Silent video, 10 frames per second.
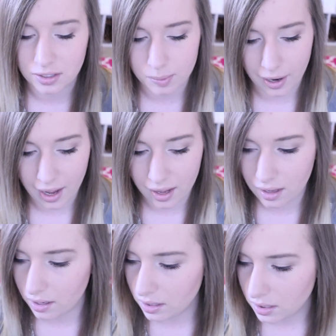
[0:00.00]
spray.
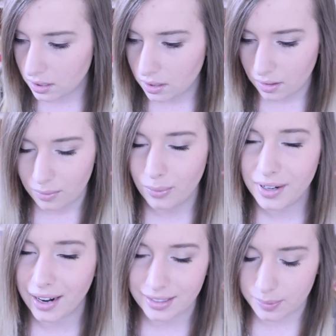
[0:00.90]
Well,
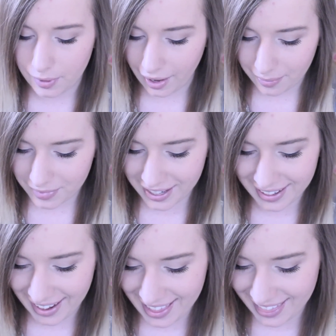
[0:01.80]
not a spray.
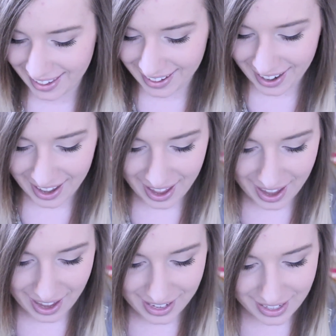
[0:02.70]
and then I
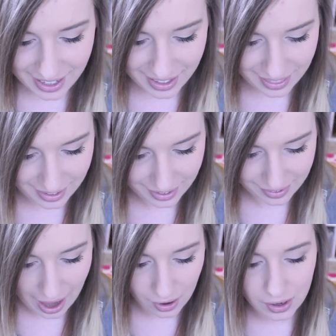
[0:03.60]
had
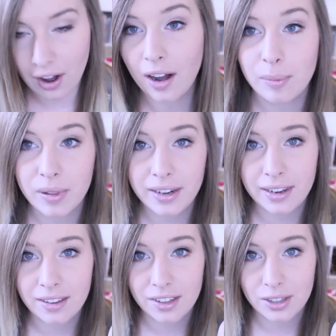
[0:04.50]
this alcohol
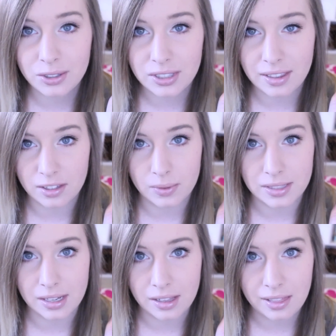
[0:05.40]
blending solution. This was
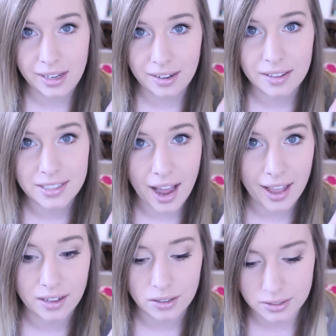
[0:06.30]
to clean the
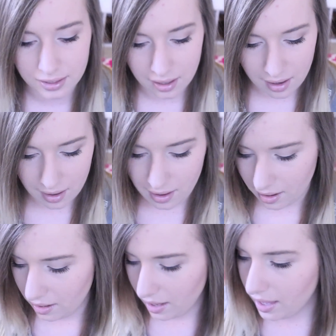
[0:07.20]
tiles.
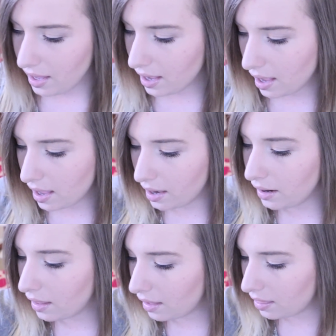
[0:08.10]
And
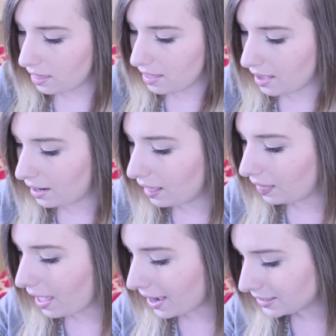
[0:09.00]

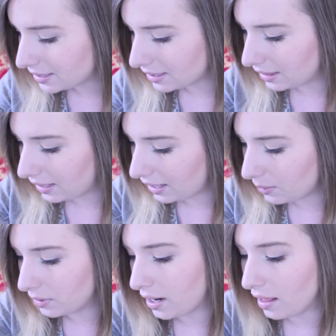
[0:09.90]
then lastly,
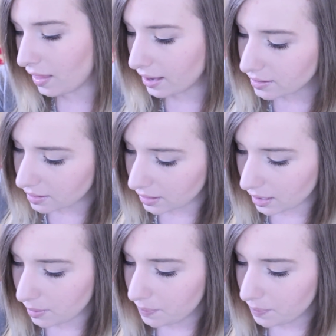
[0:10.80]
well not lastly,